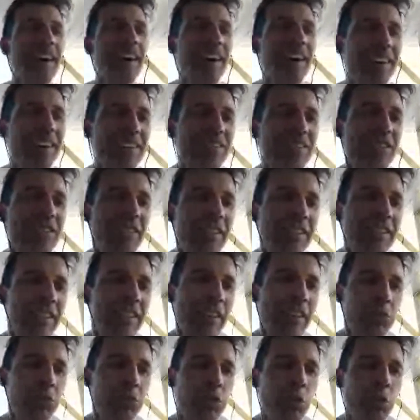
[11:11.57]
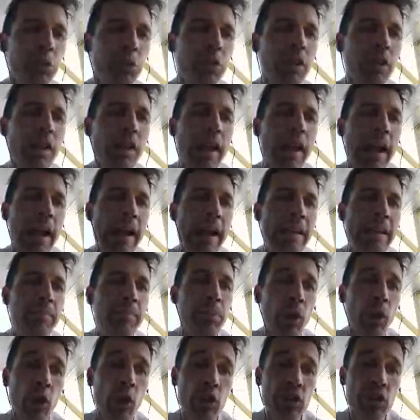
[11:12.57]
So that was cool. He
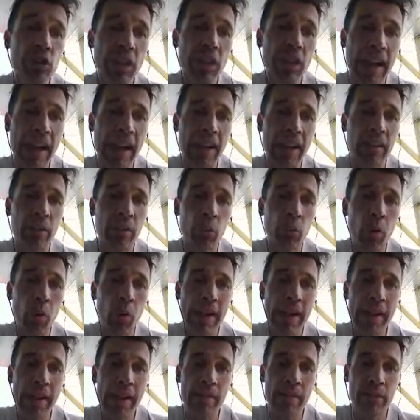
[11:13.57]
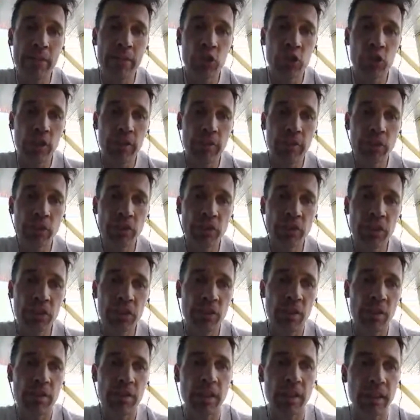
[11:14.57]
blogs at The Way of the Geophysicist. I
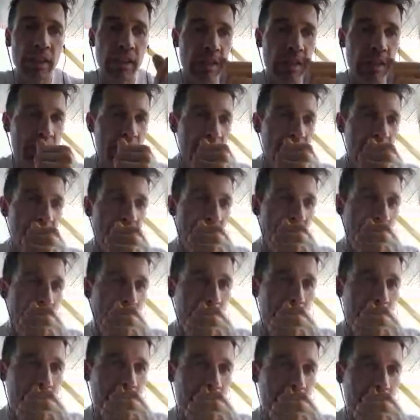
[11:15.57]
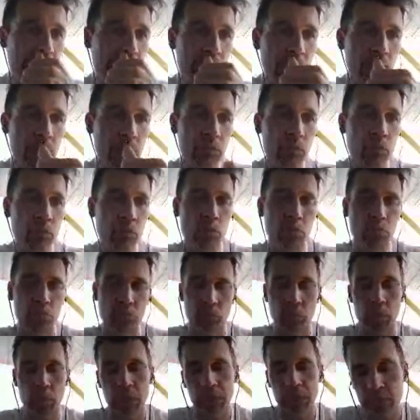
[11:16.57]
think it's,
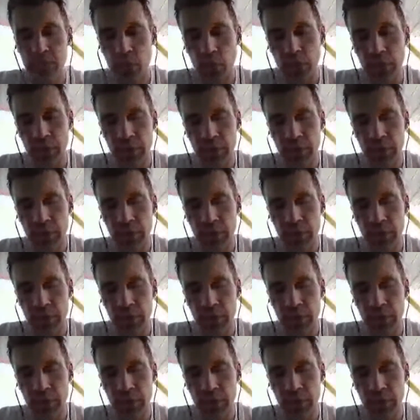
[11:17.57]
well, go on.